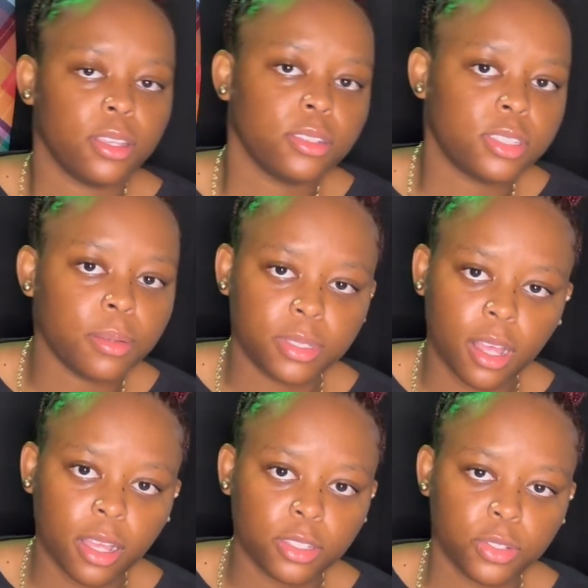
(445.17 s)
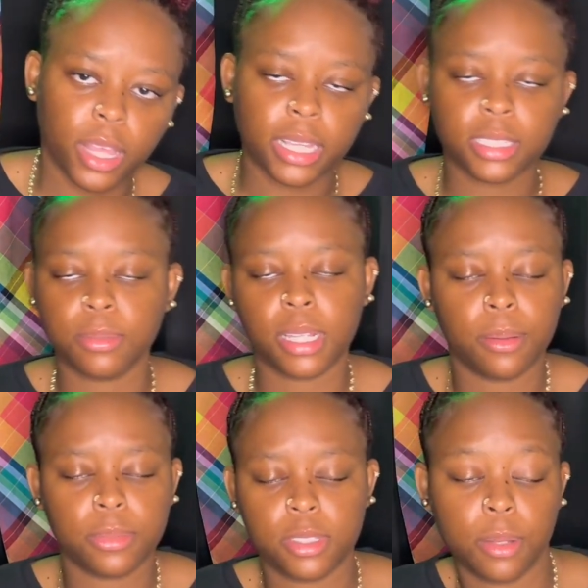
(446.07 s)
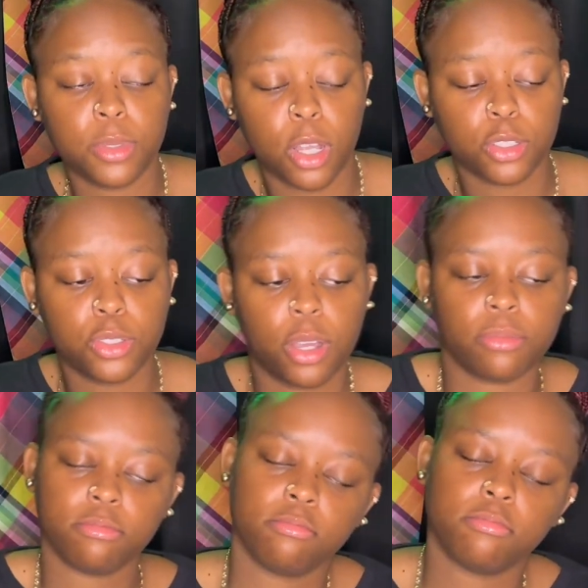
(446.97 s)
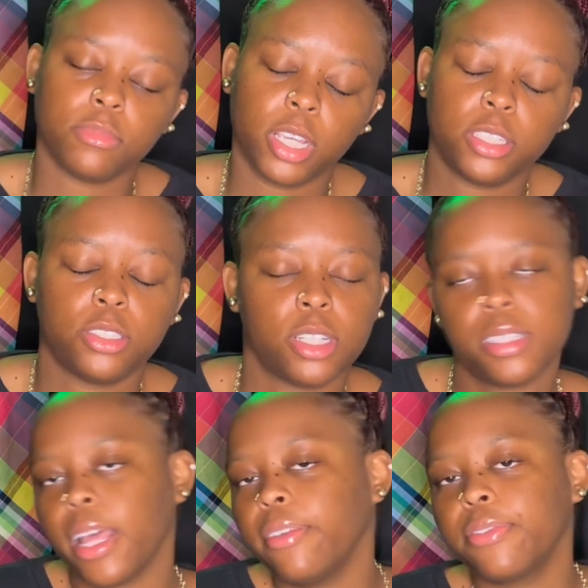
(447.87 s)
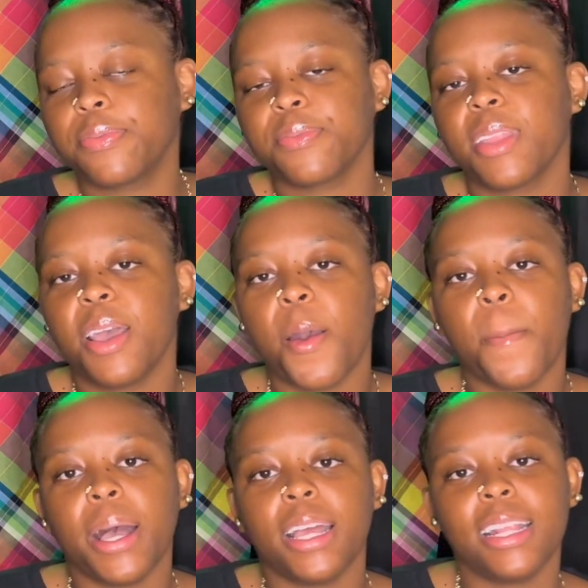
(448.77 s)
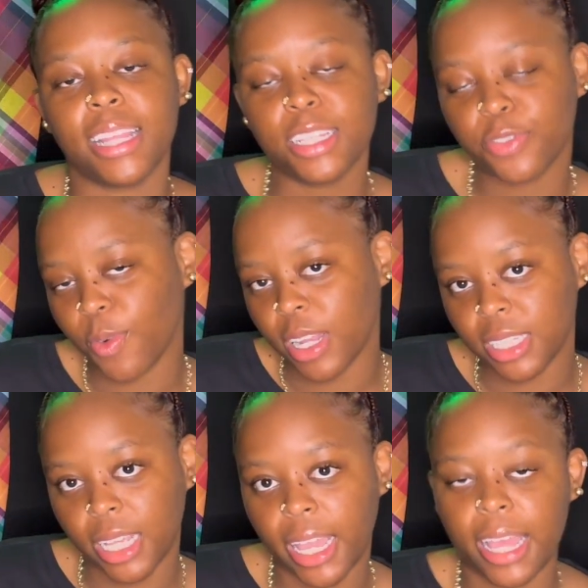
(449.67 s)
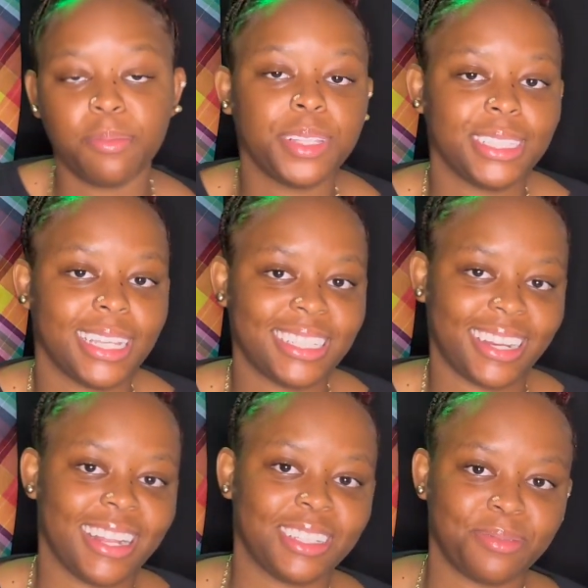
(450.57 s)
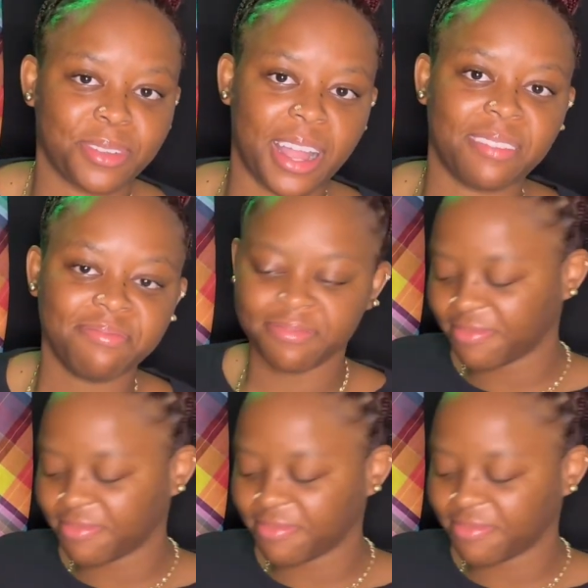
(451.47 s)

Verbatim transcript: some songs you like, sometimes some songs you don't. It's just life. But thanks for watching again. Please like, share, and subscribe.